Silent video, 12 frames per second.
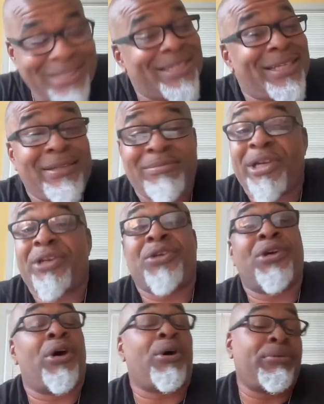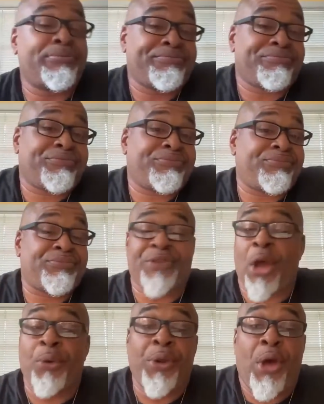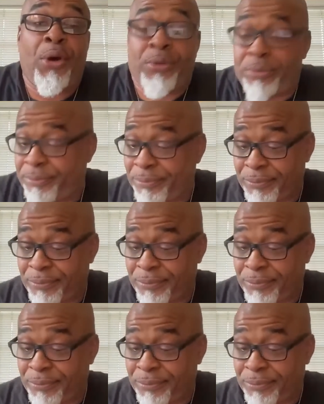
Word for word: See, there you go. Don't know.